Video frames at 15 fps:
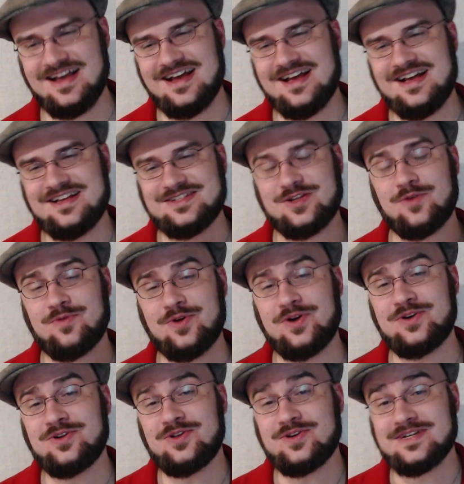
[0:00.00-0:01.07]
So we're
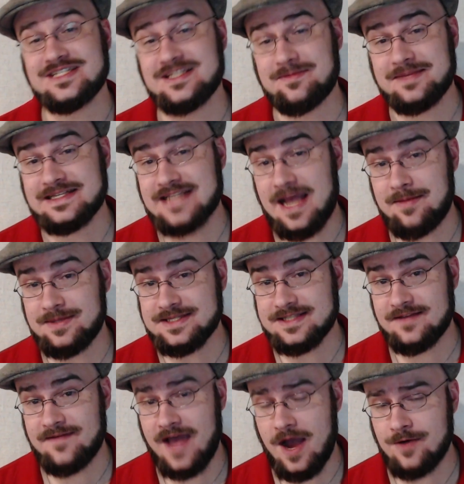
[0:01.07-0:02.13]
going to look at some examples
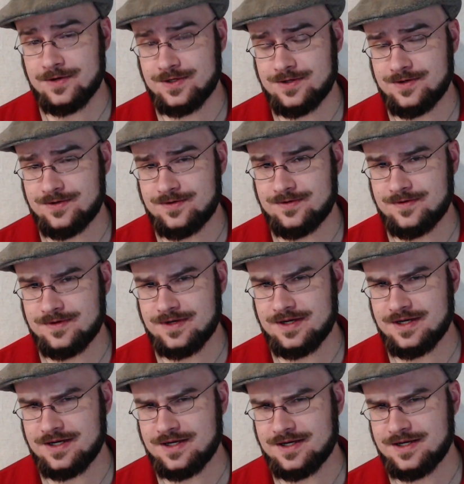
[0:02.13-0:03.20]
of how to
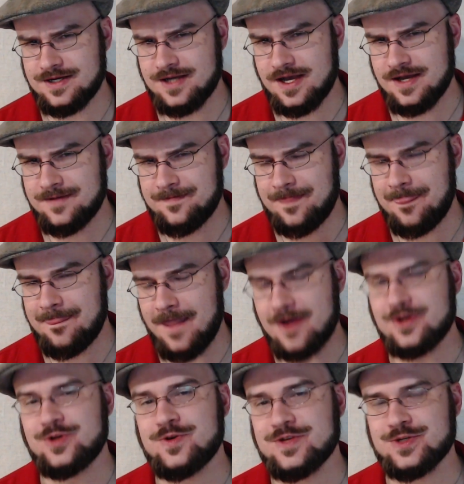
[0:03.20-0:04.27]

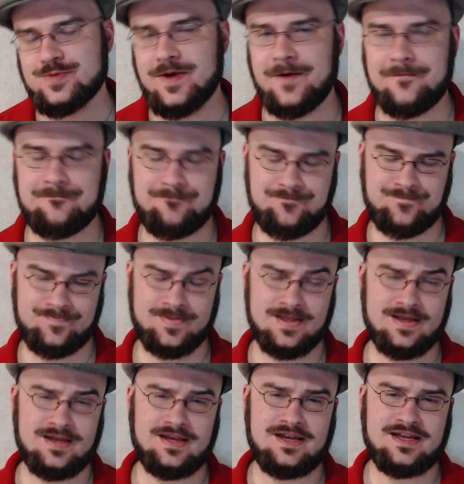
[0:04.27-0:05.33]
do this well.
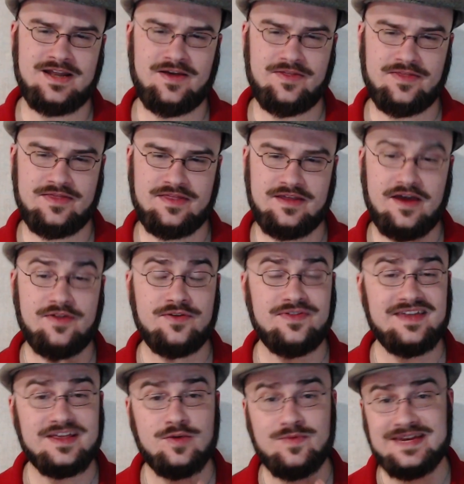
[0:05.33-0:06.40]
Now, the other
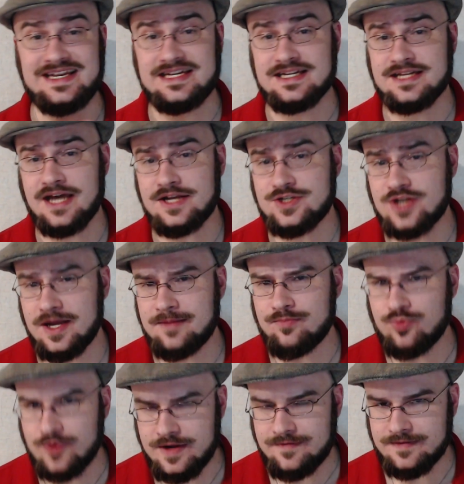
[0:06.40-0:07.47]
thing that we need to touch on
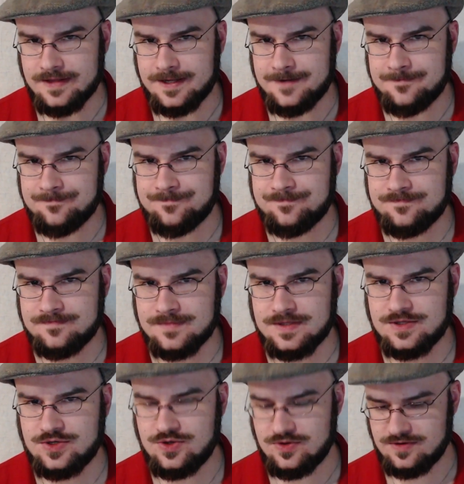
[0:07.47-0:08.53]
briefly
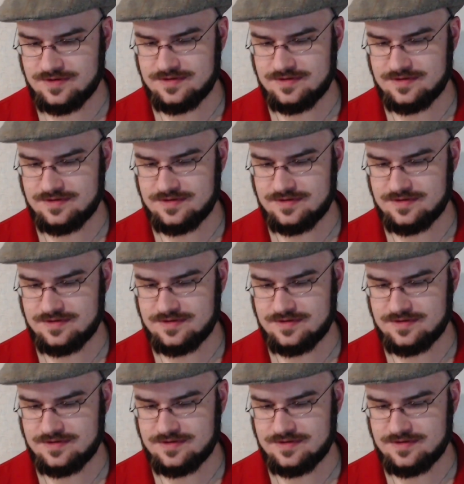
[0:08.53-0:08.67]
to